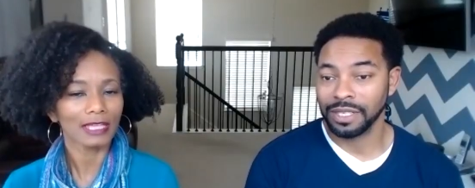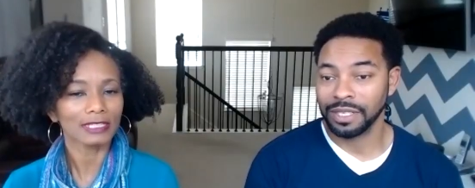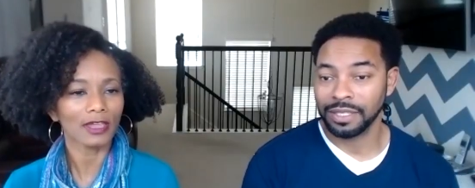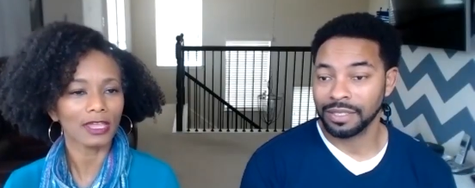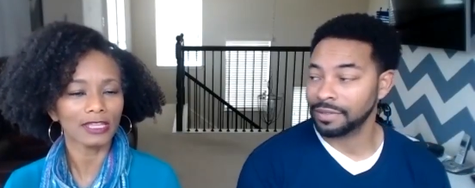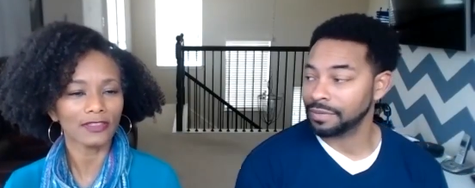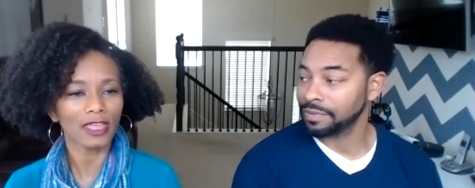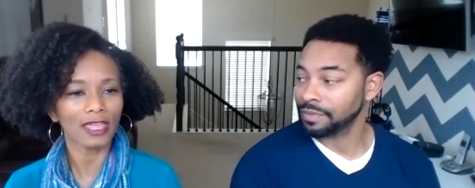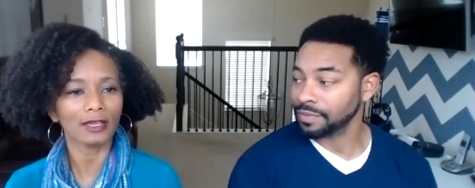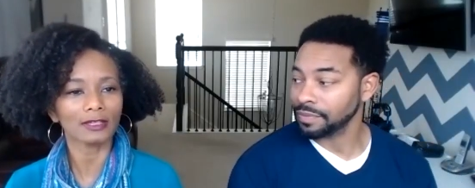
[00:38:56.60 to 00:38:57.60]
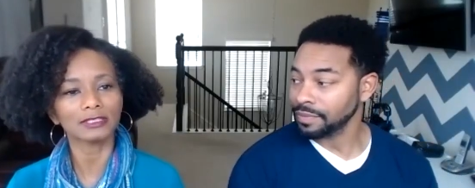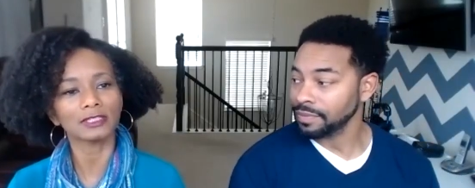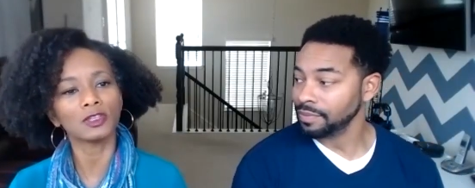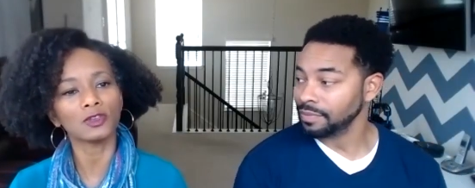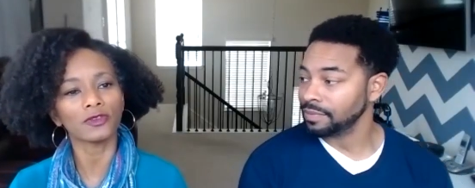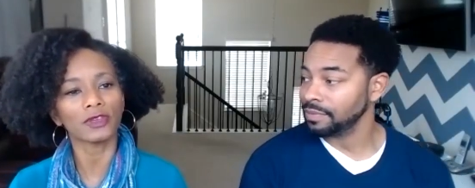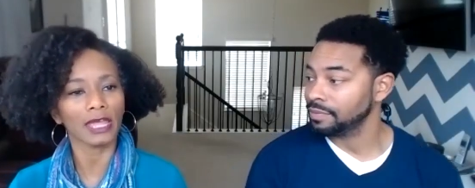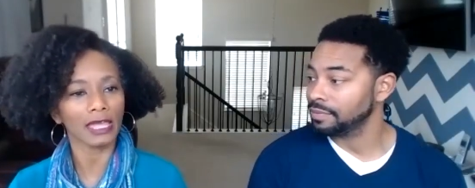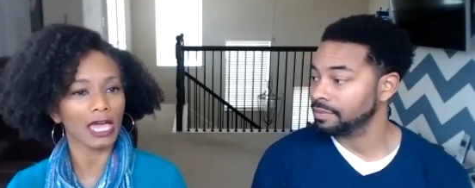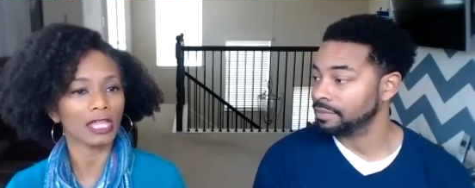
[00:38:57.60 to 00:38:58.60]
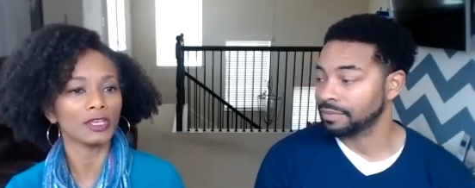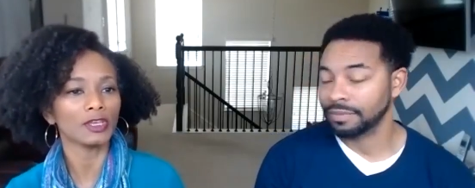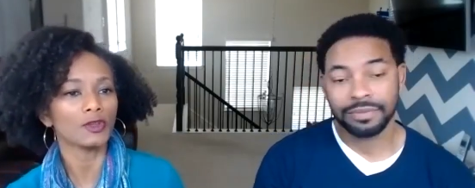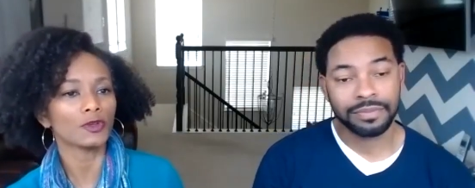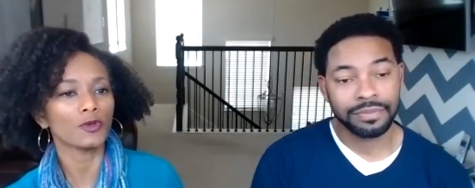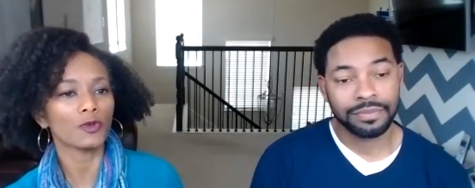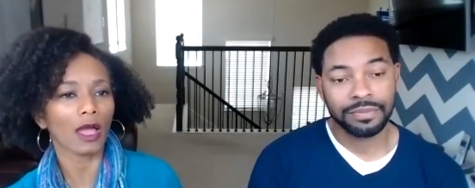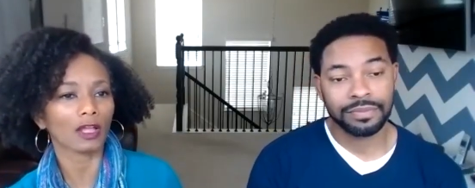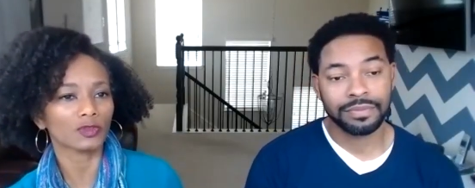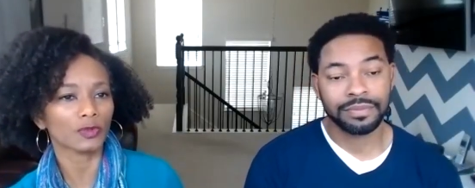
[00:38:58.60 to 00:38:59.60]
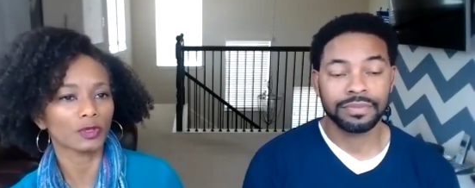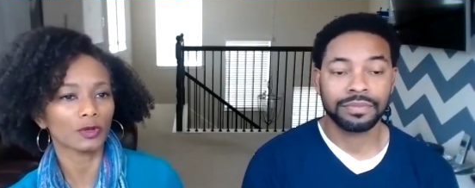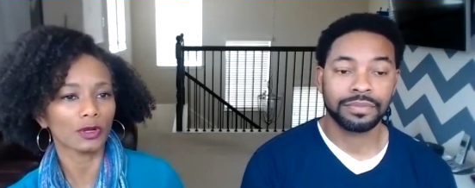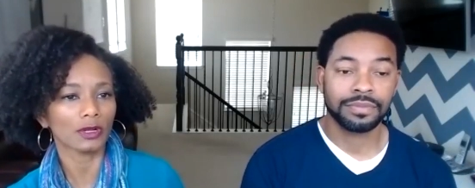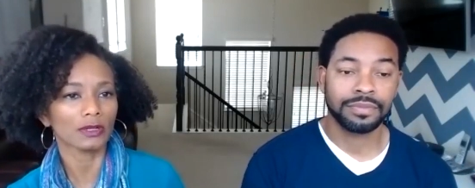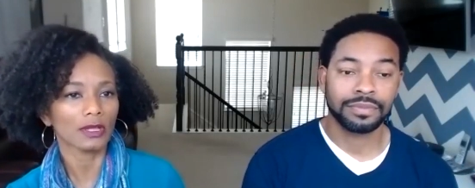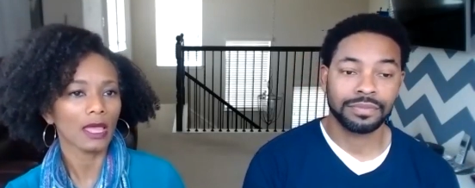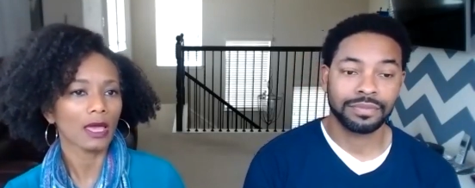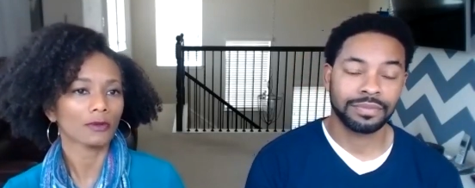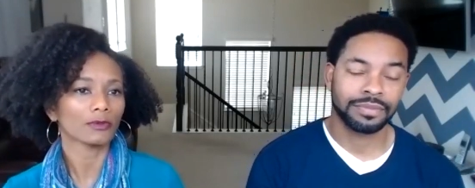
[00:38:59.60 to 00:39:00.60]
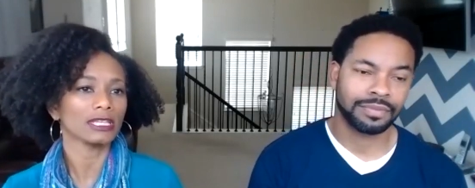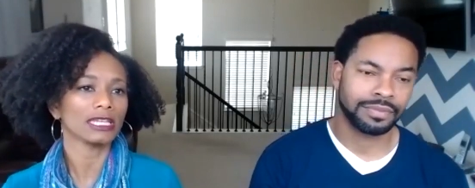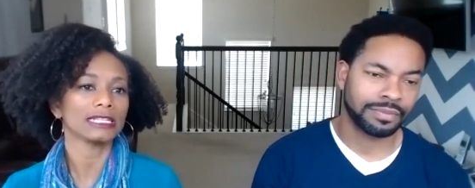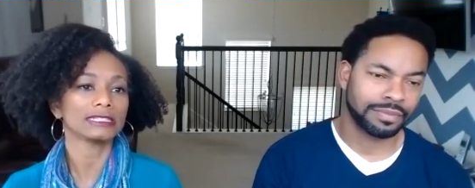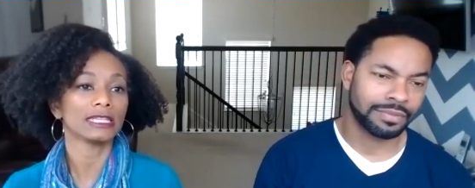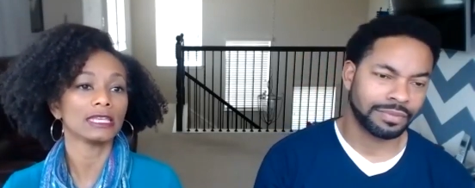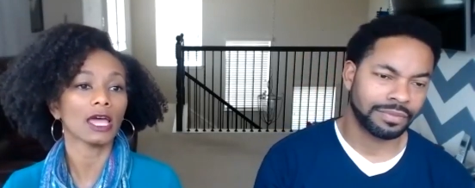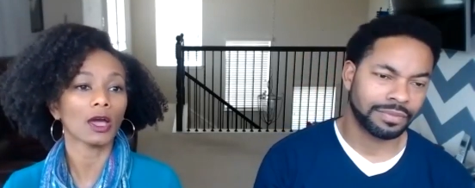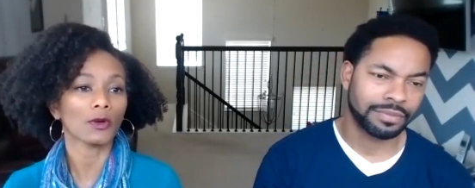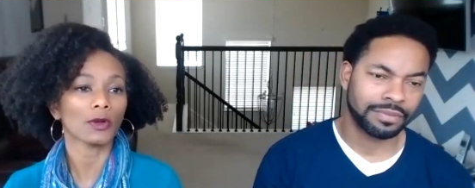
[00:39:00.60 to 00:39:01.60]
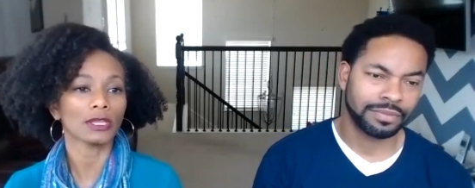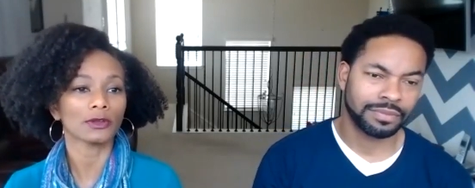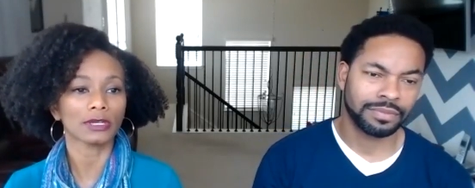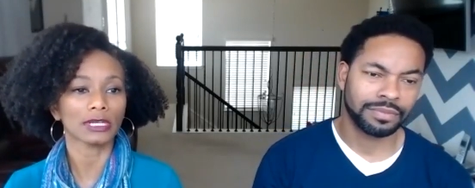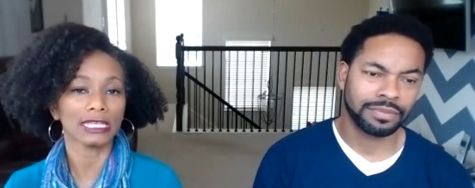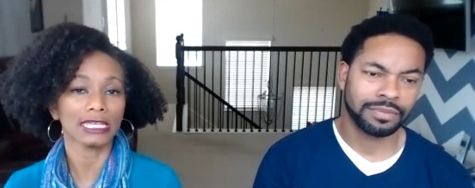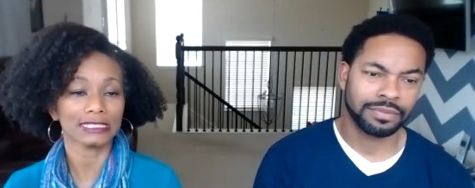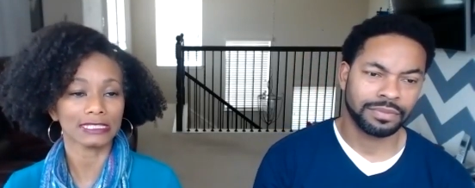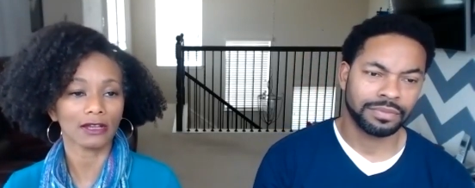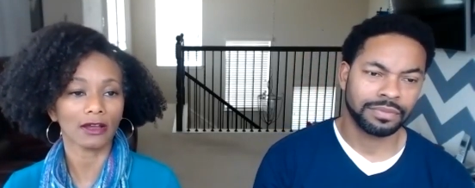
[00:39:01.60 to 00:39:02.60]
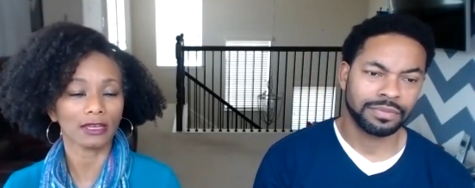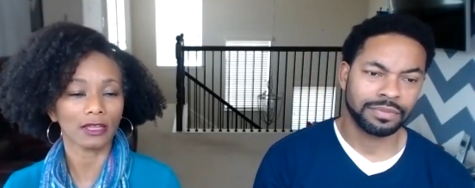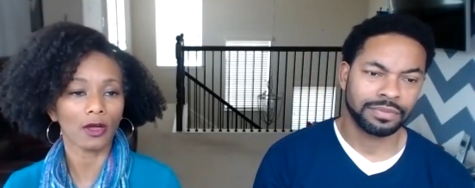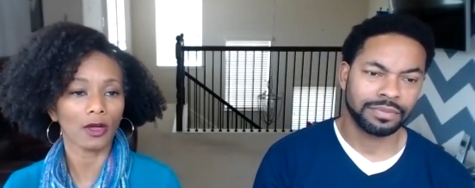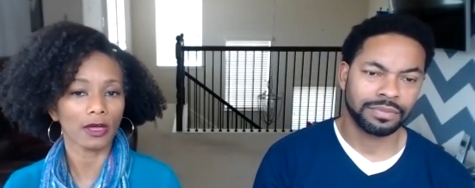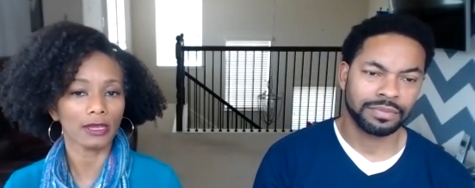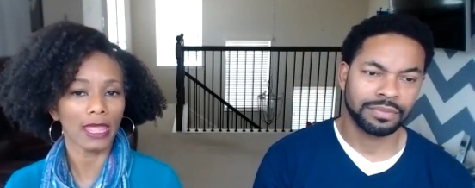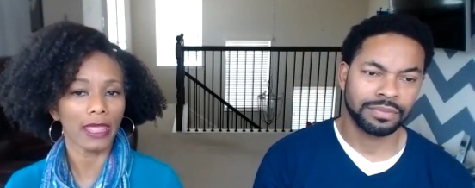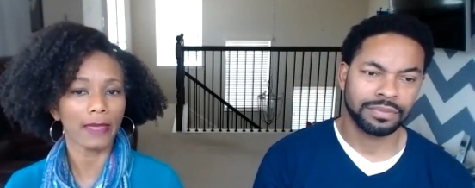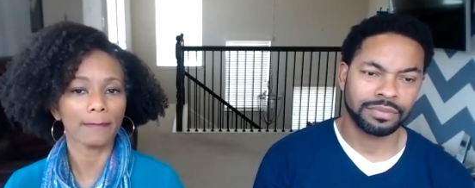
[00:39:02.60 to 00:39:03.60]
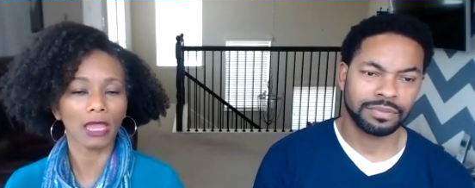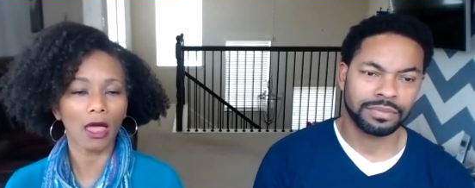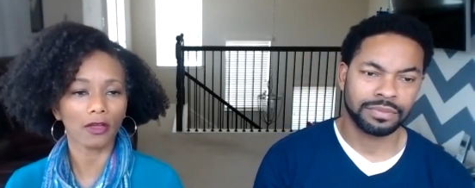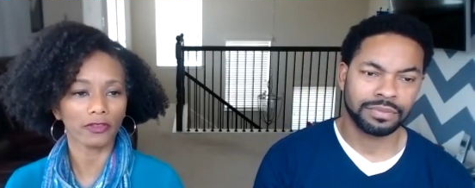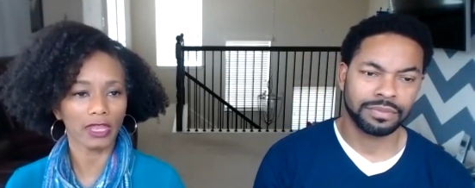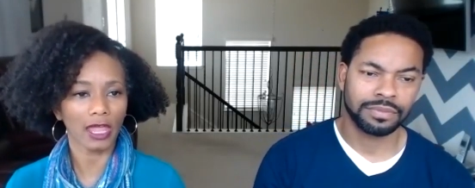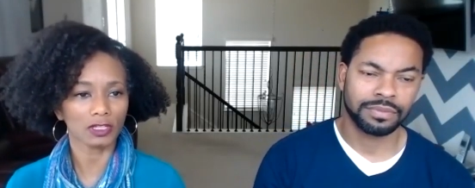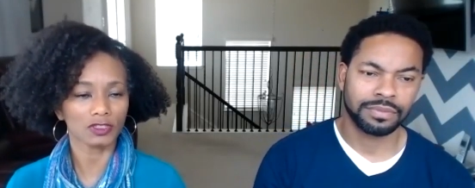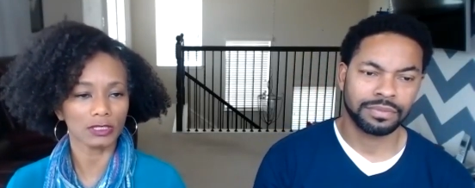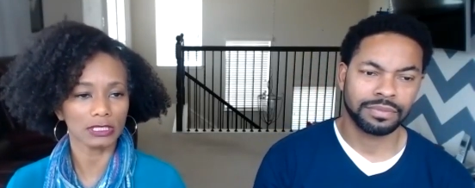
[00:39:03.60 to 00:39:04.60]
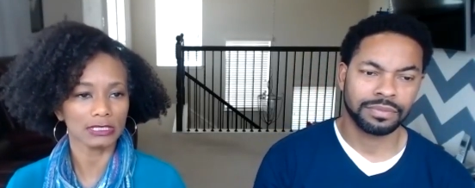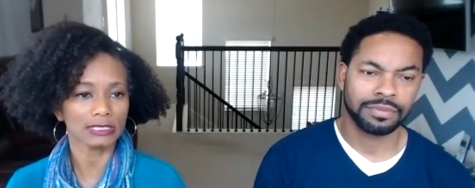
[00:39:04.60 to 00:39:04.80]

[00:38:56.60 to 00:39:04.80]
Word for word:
Speaker 1: Is there anything else you feel like a new entrepreneur would need to know in order to get started on a blog that actually